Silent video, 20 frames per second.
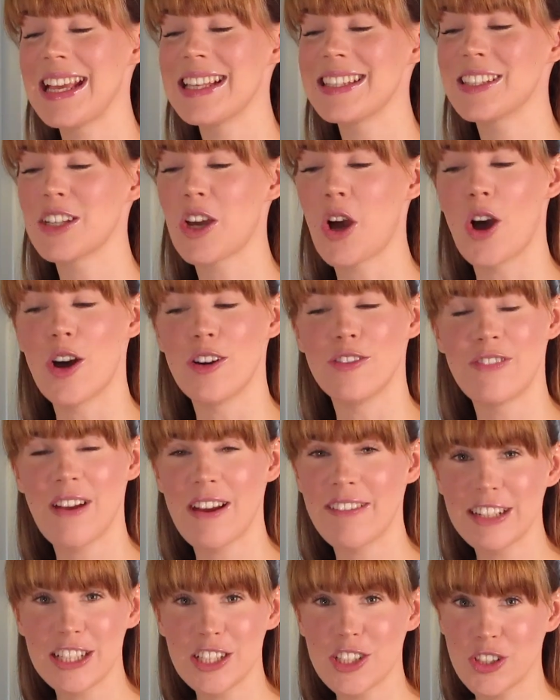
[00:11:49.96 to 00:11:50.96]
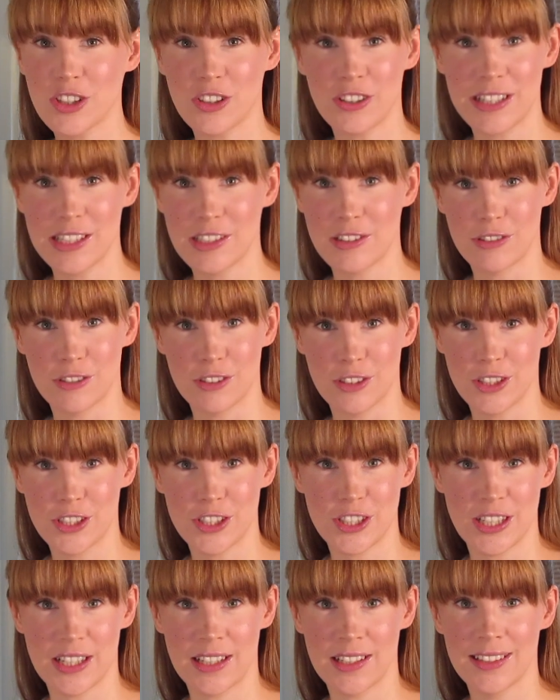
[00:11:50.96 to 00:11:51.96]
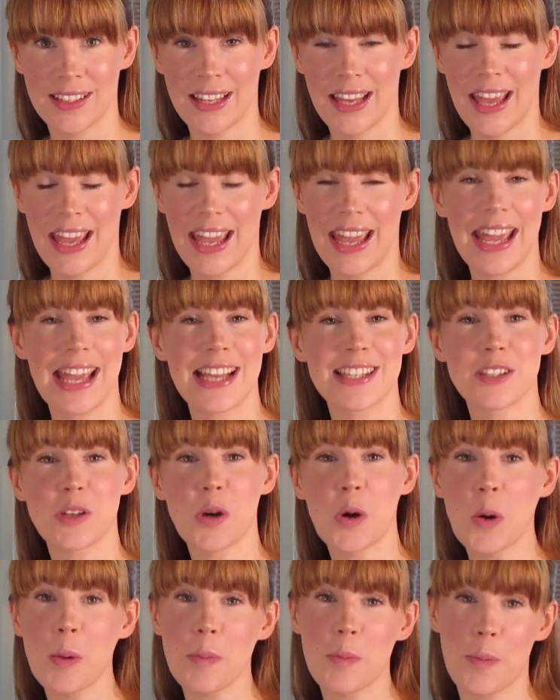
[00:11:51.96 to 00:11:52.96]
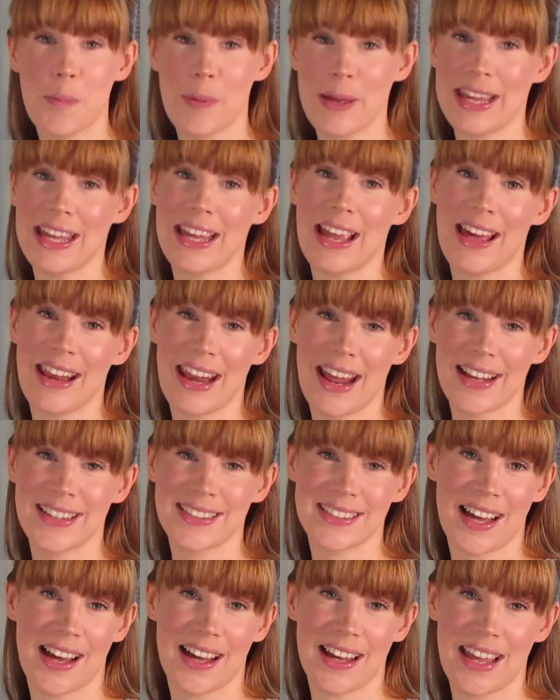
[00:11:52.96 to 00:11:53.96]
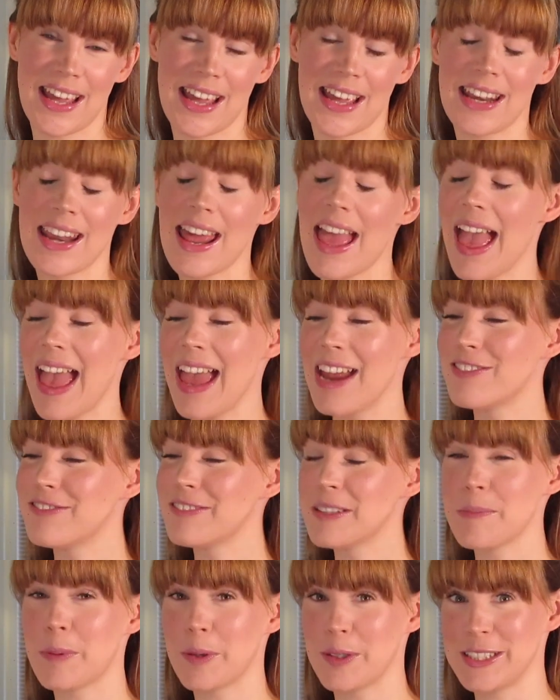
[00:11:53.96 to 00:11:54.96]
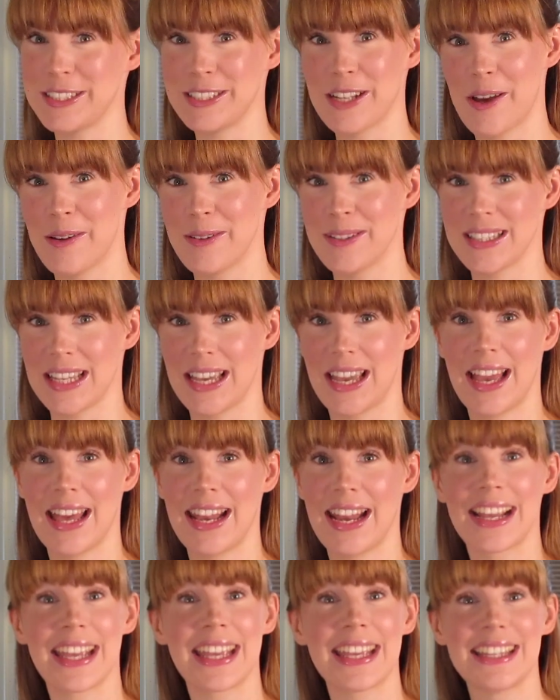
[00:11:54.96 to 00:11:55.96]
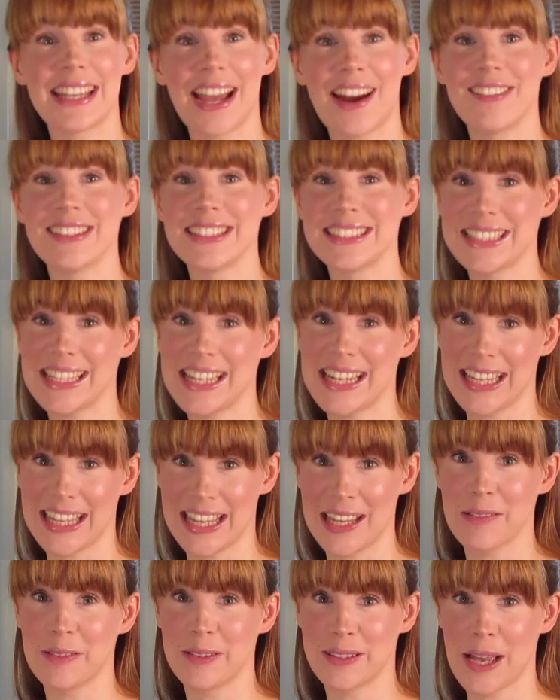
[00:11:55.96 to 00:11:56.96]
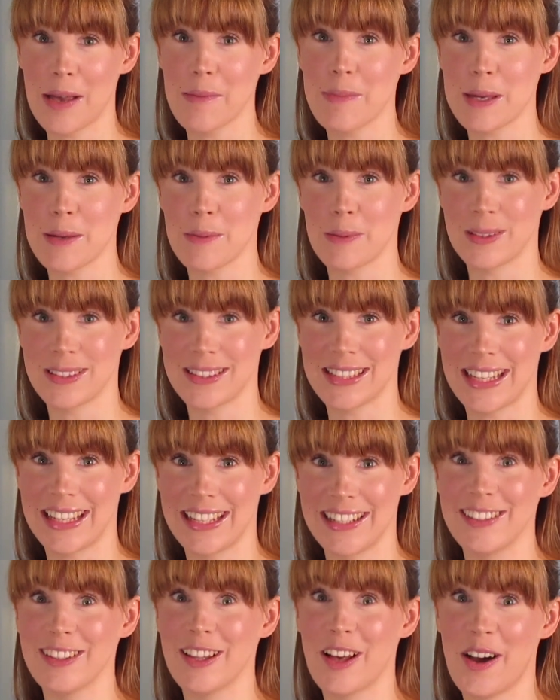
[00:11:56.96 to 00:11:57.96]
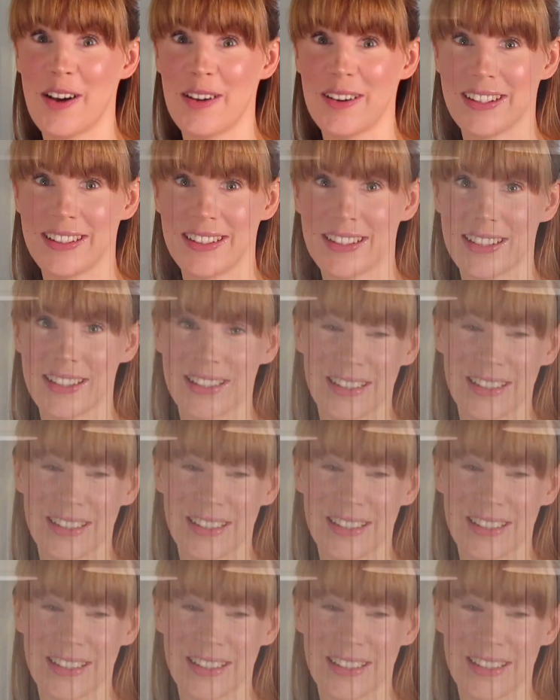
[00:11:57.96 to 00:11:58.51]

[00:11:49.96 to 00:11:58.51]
It's got a very short introduction, it's upbeat and exciting, everybody knows it, and I can guarantee it will get people singing along.